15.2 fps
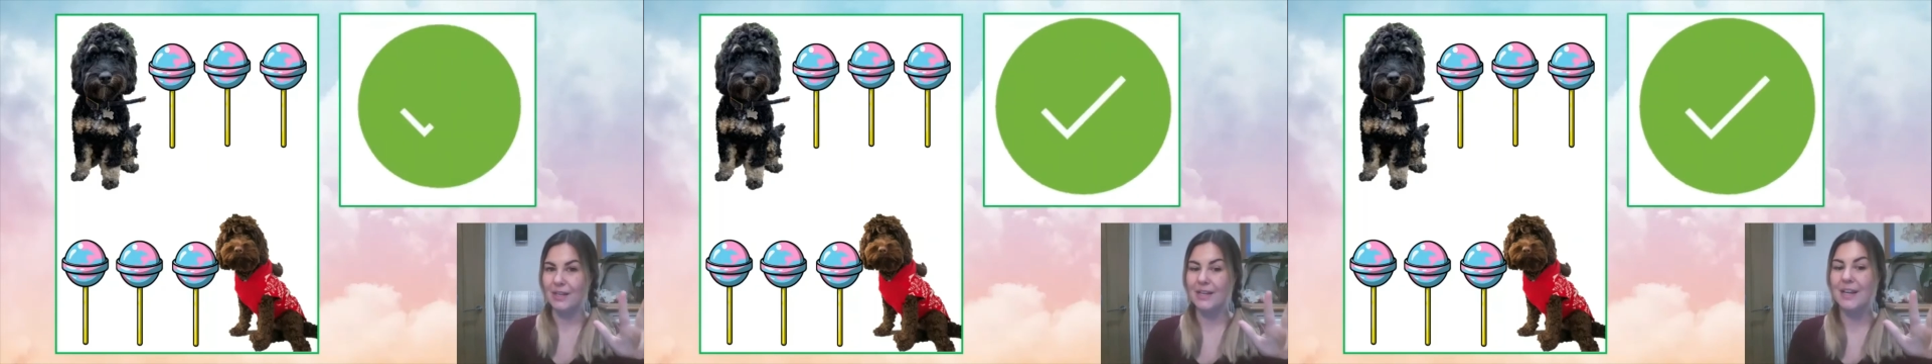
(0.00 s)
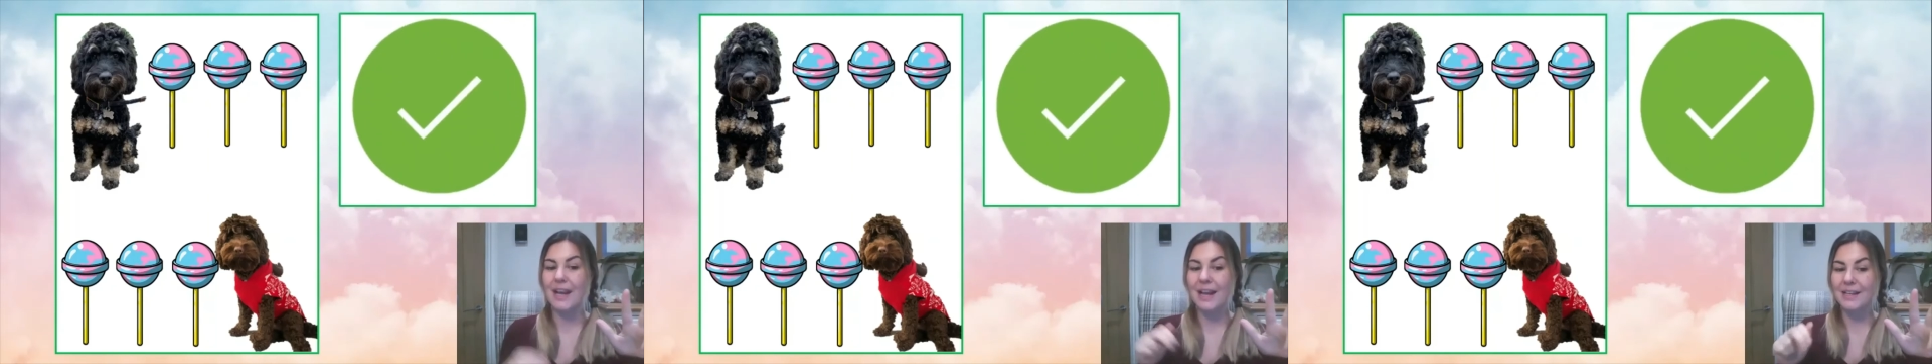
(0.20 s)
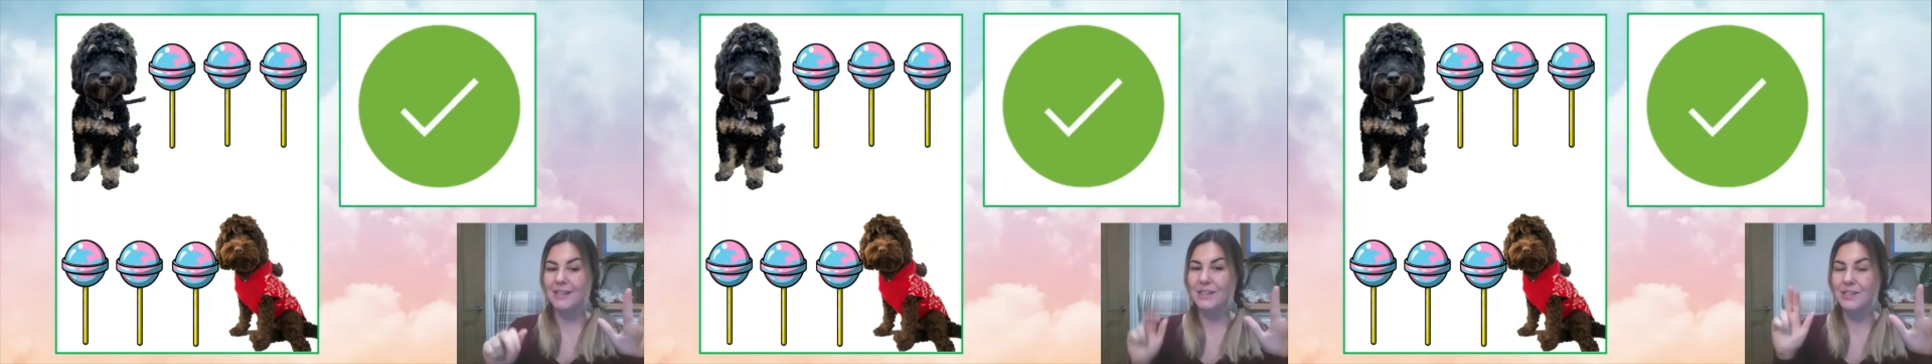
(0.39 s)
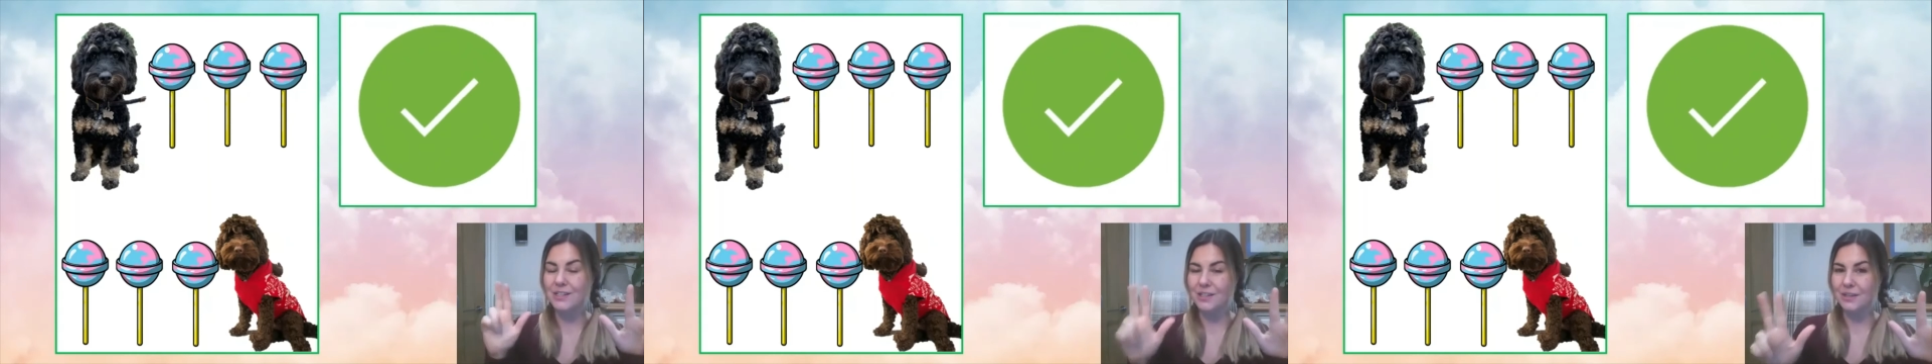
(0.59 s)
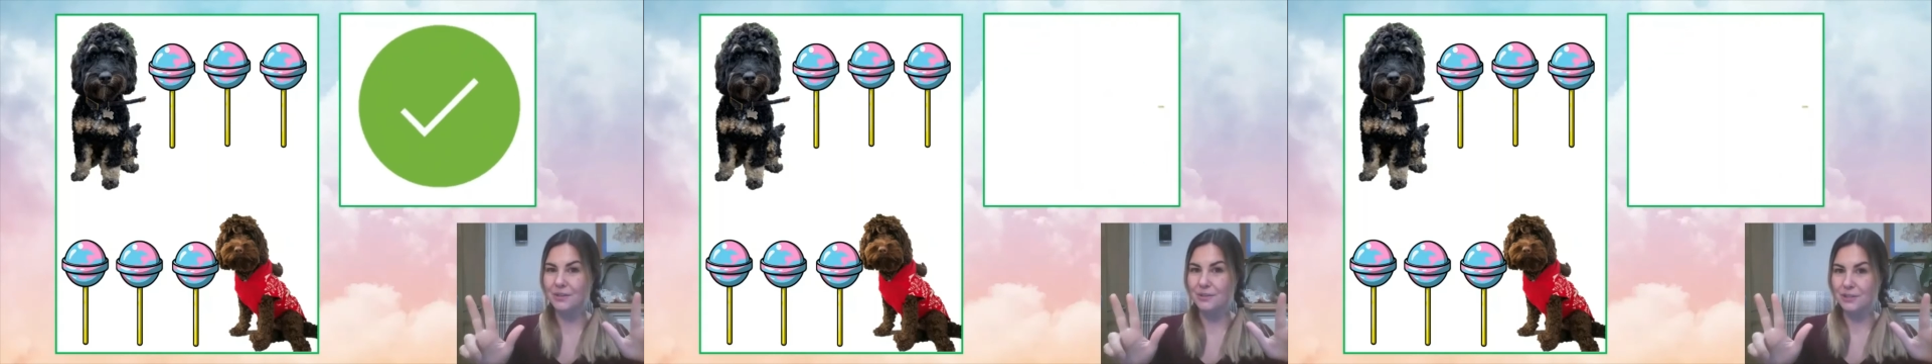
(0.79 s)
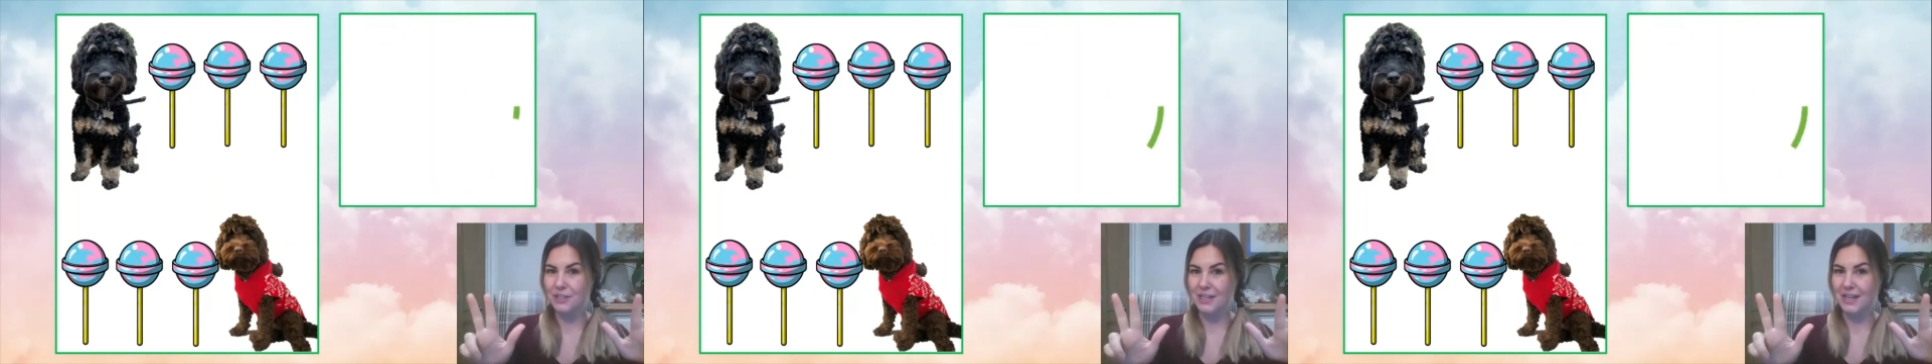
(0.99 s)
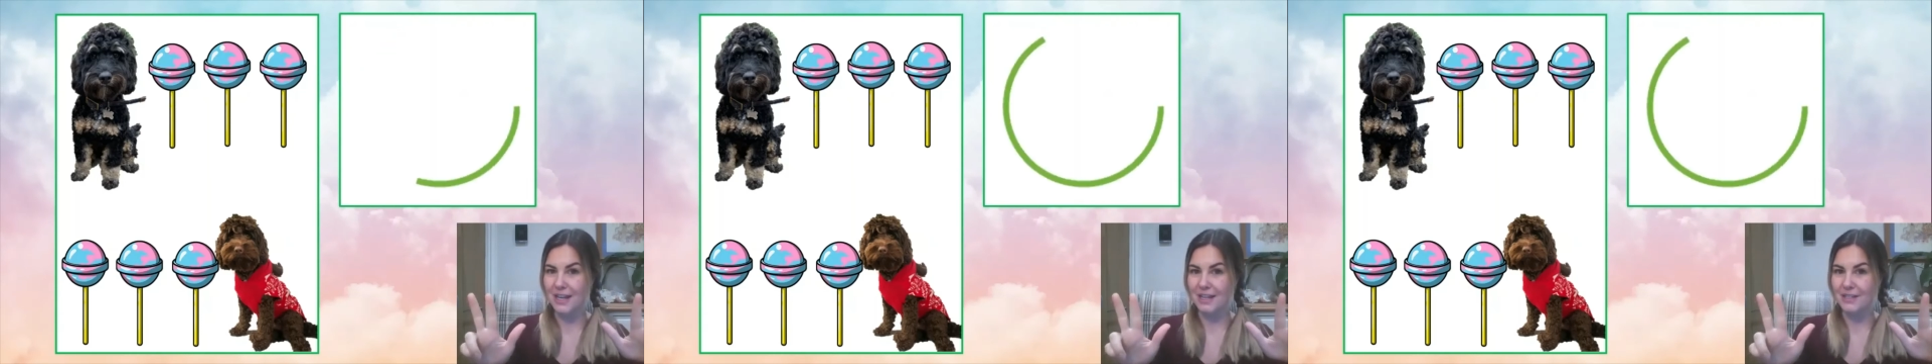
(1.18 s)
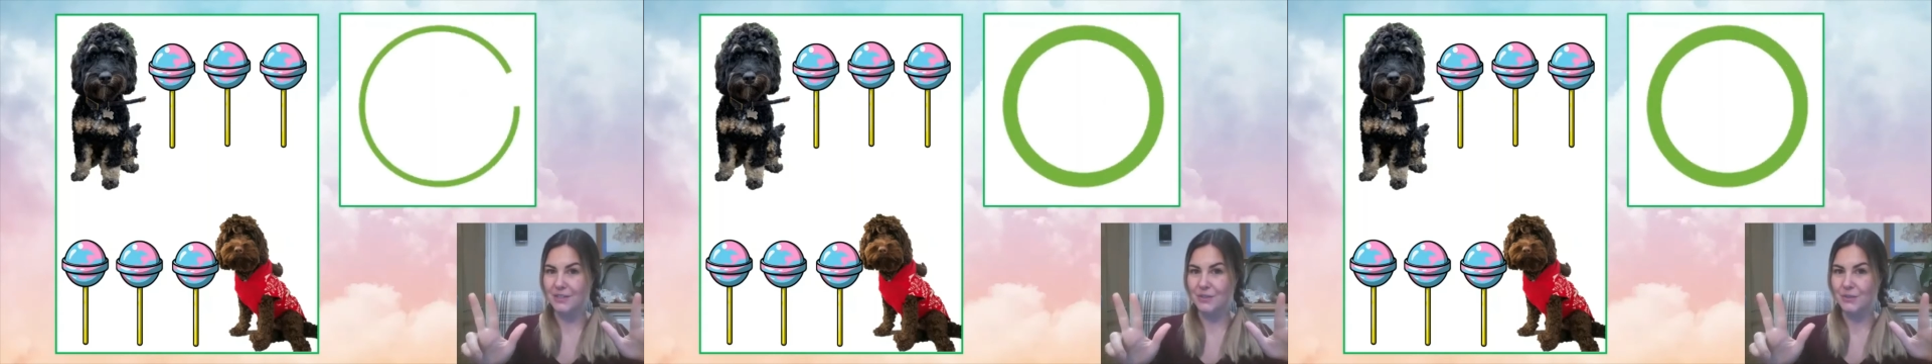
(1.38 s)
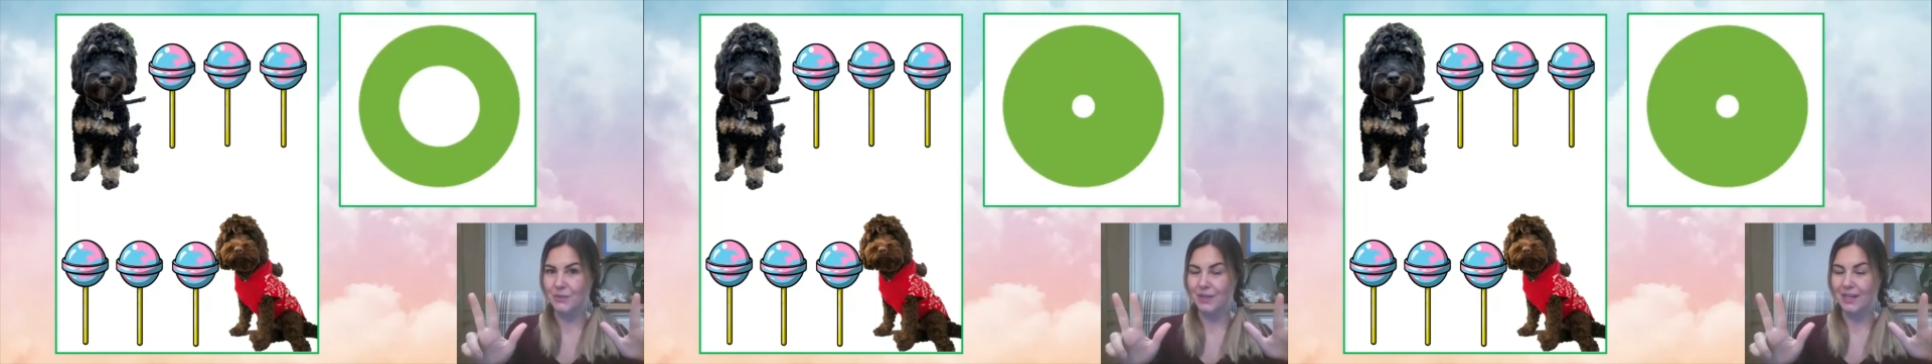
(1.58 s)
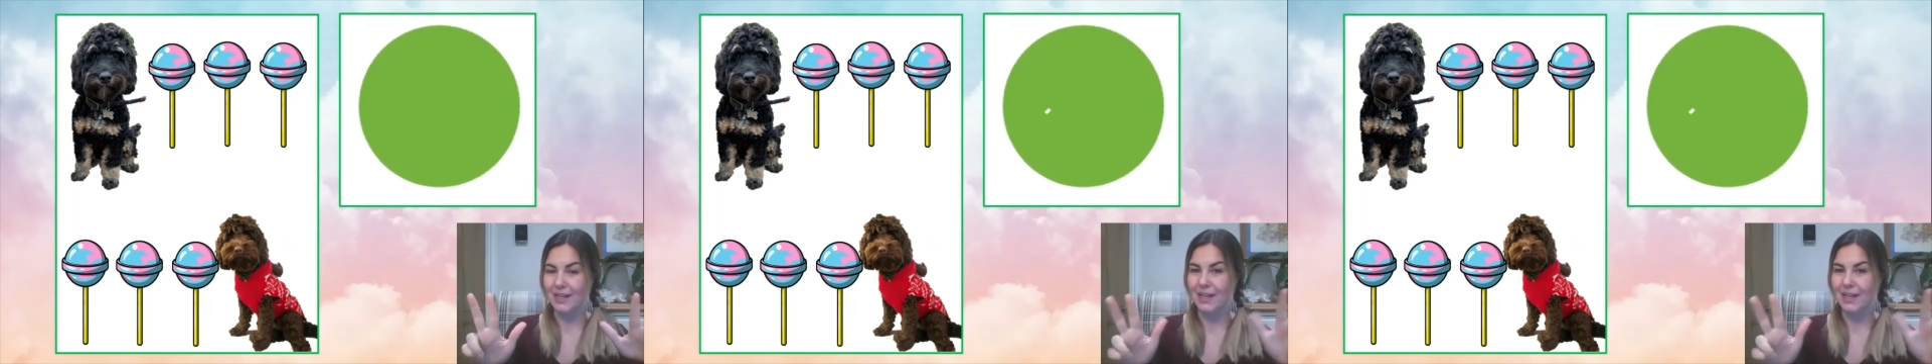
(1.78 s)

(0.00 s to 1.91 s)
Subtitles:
and Soji has 3,